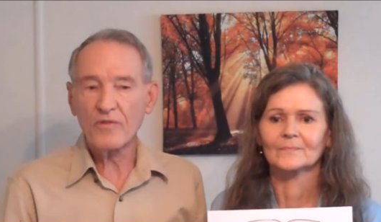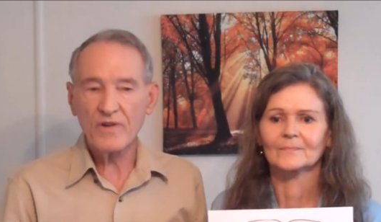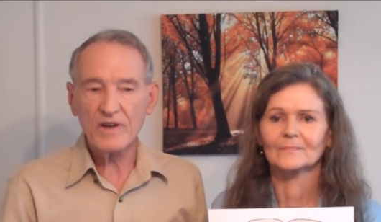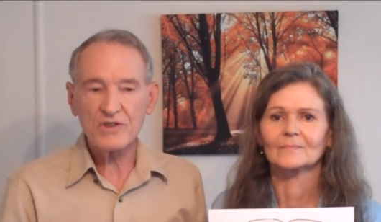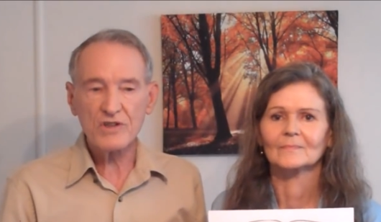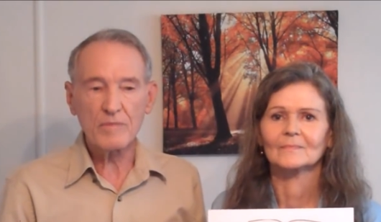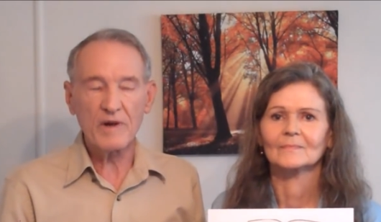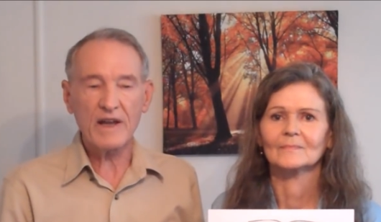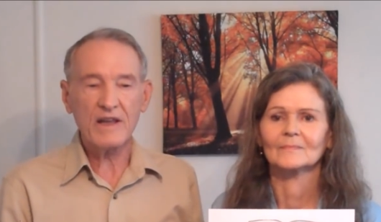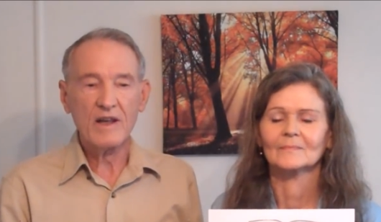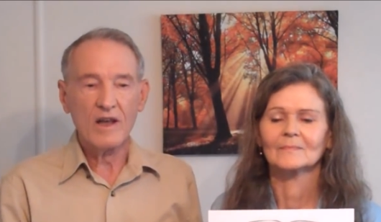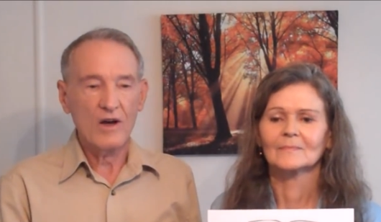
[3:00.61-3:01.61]
Speaker 1: profession
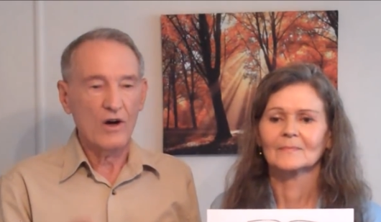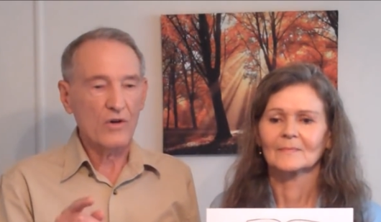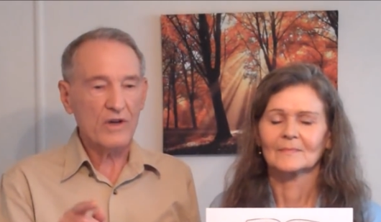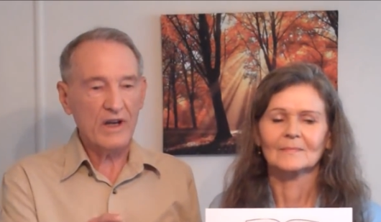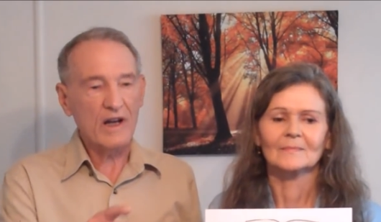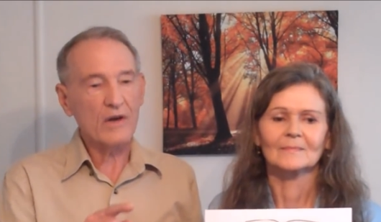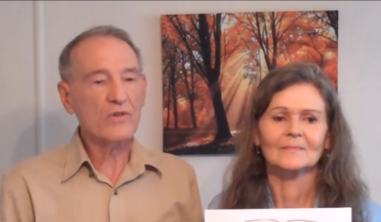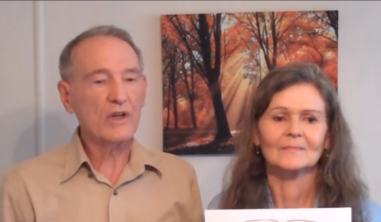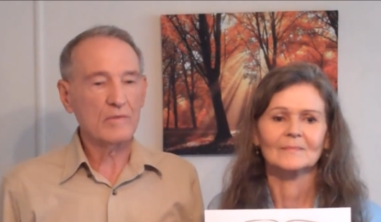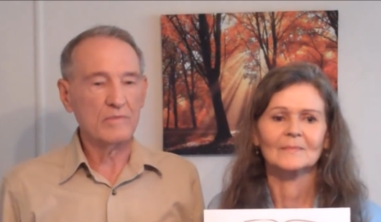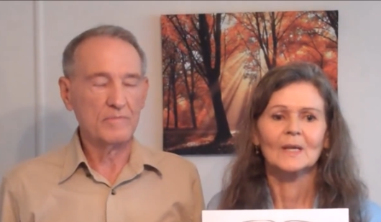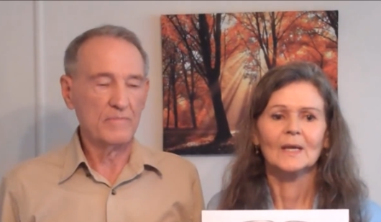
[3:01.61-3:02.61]
about it. Okay, I
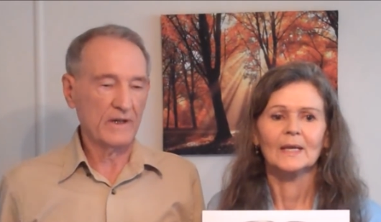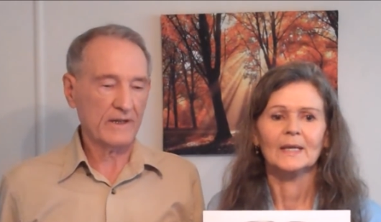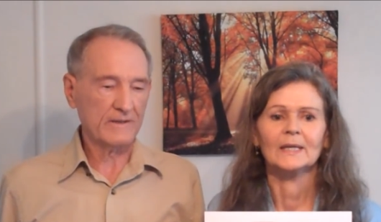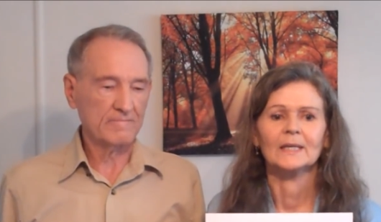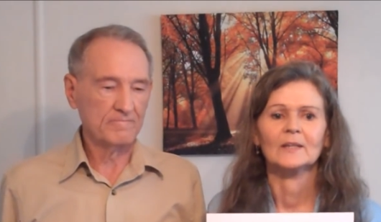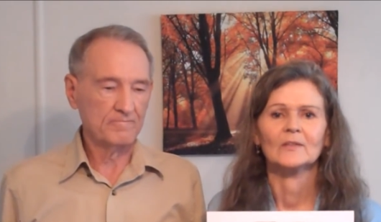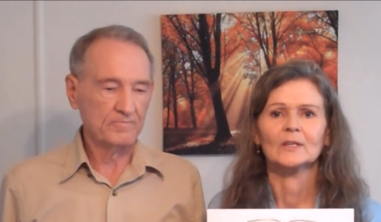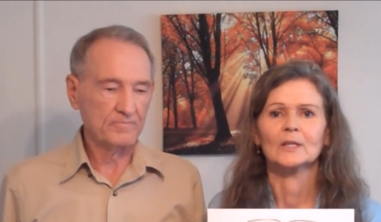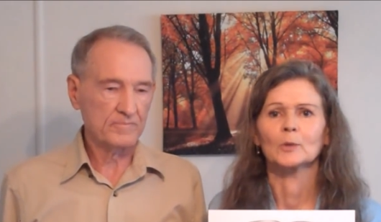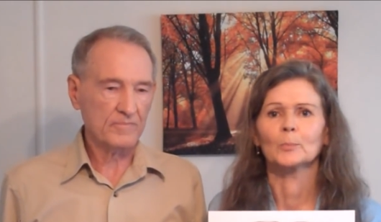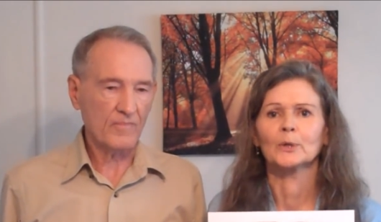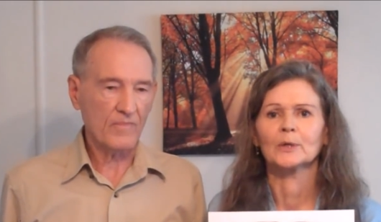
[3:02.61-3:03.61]
read.
Speaker 2: Oh. Reading the
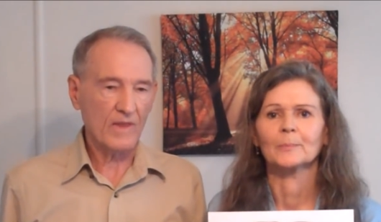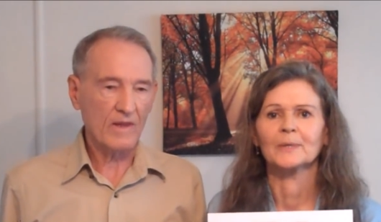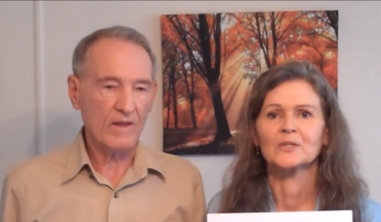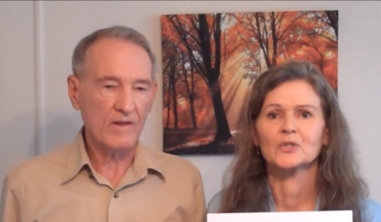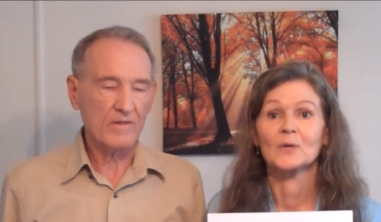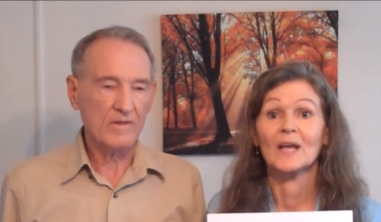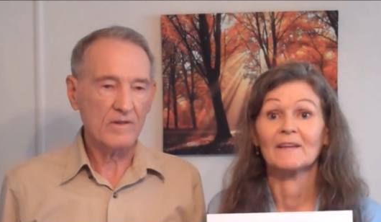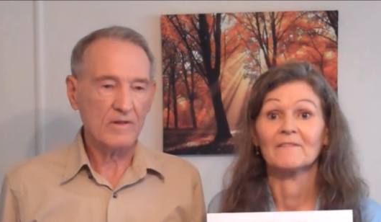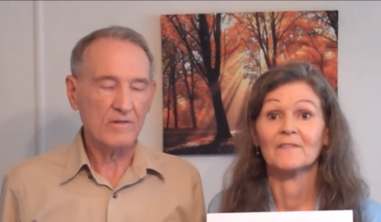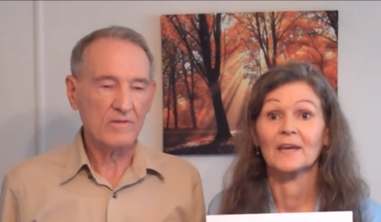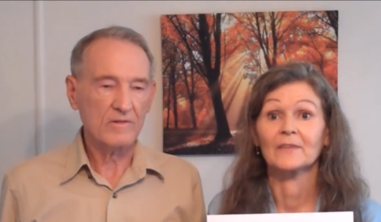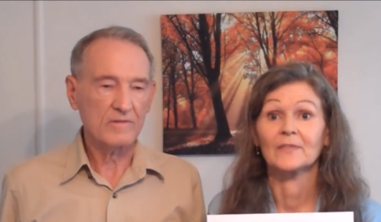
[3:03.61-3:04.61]
little book means you
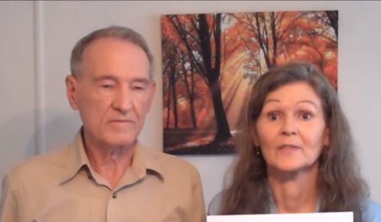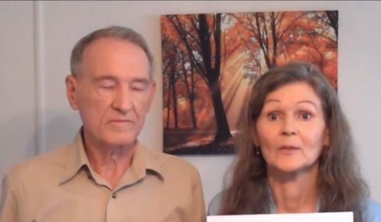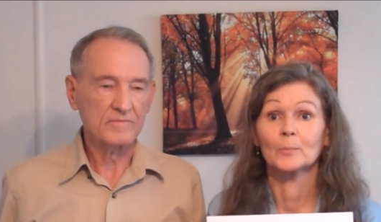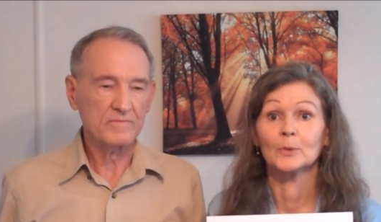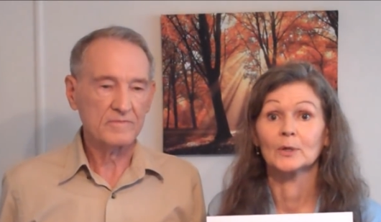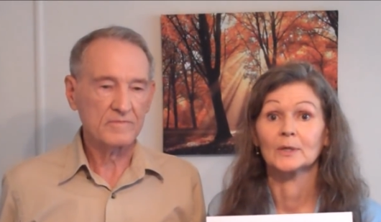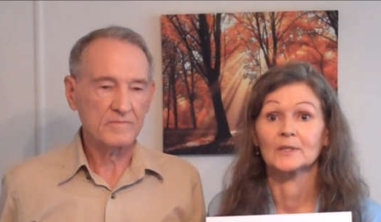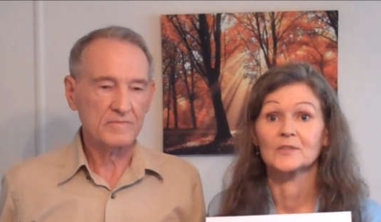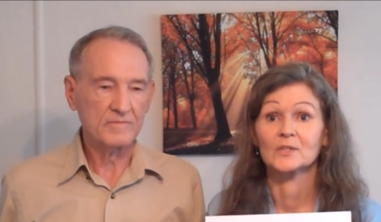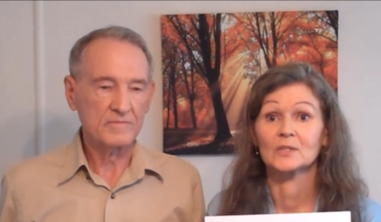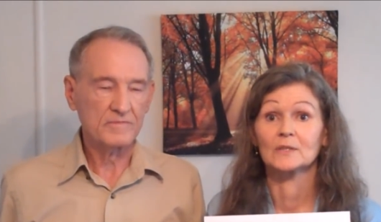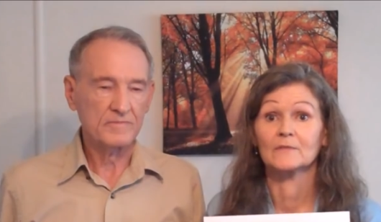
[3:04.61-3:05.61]
have faith in the book
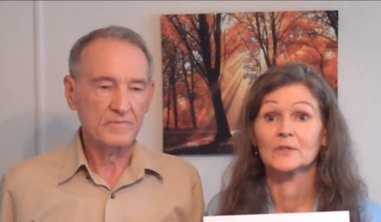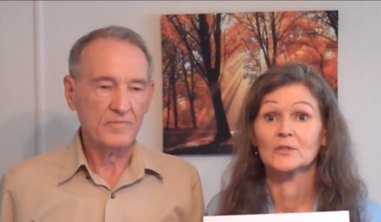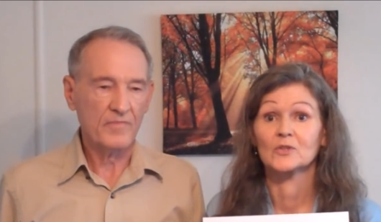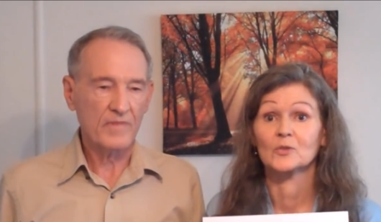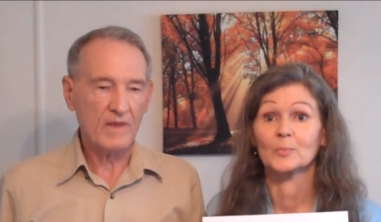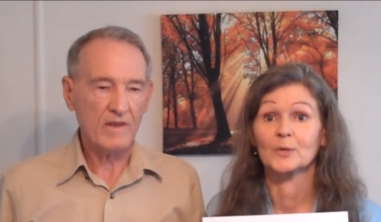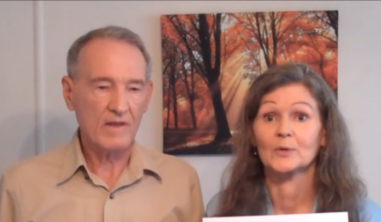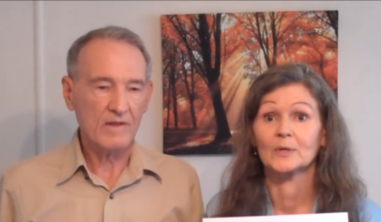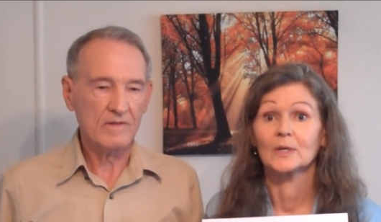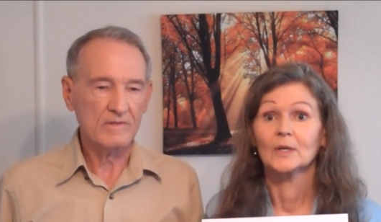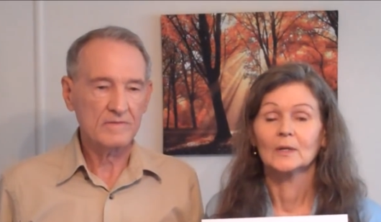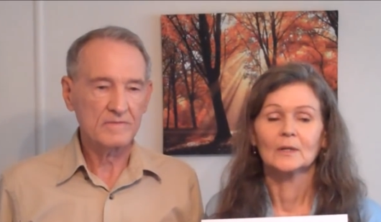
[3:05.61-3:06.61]
instead of in the
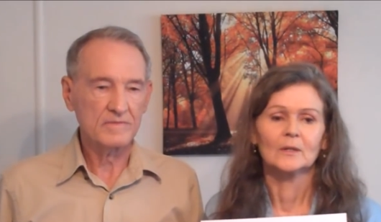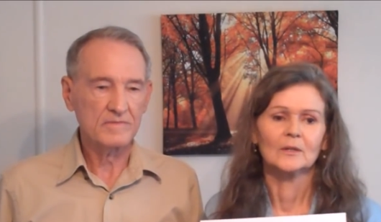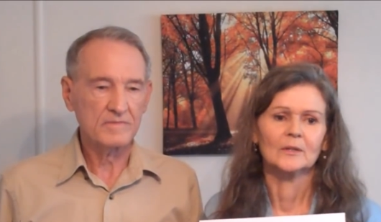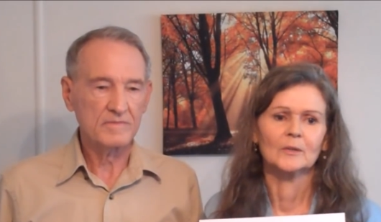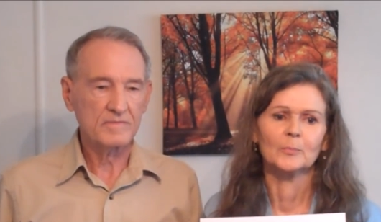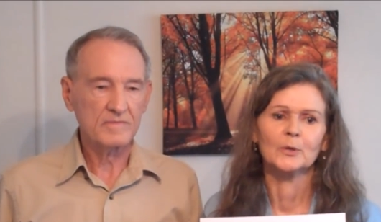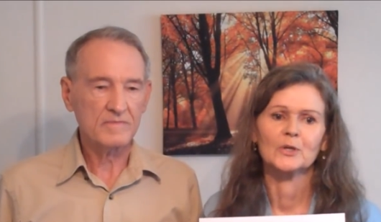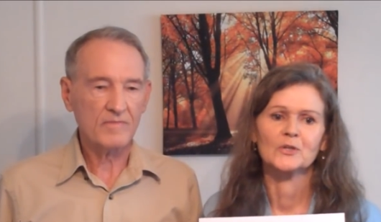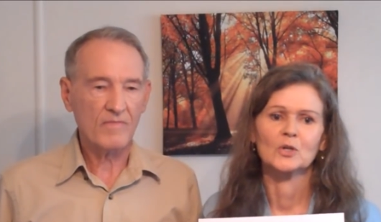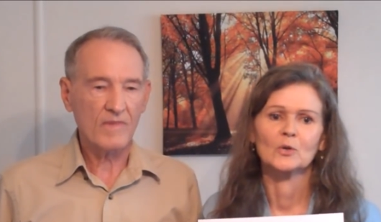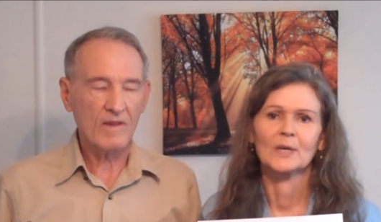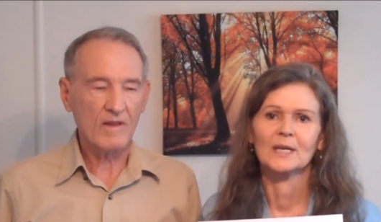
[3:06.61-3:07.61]
spirit. The book
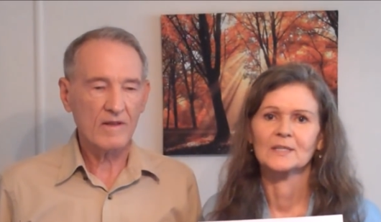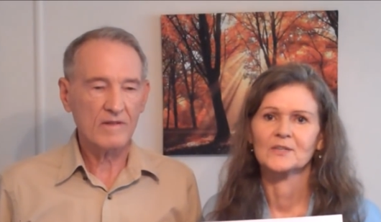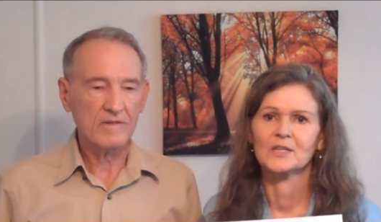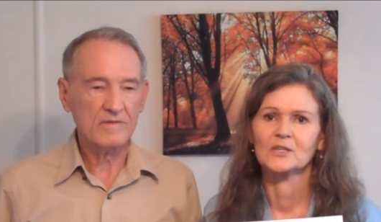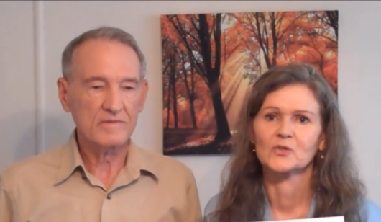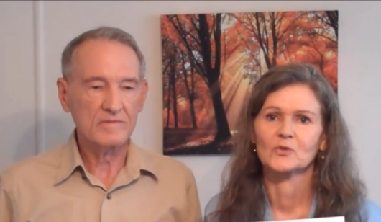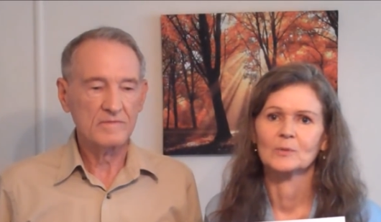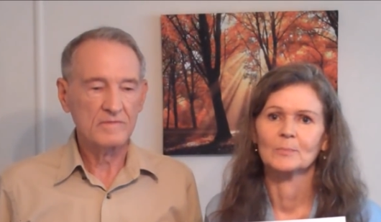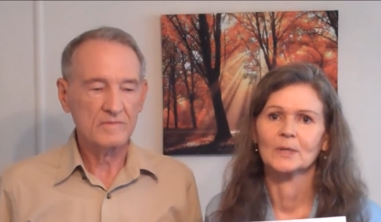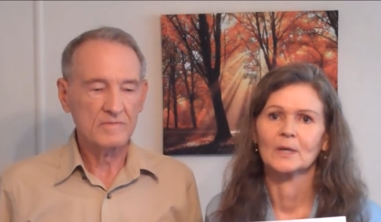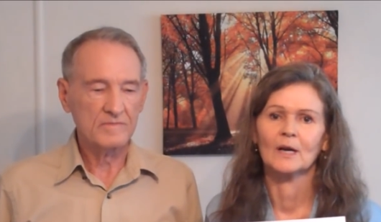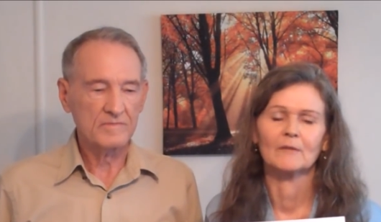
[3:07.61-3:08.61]
is okay as history, but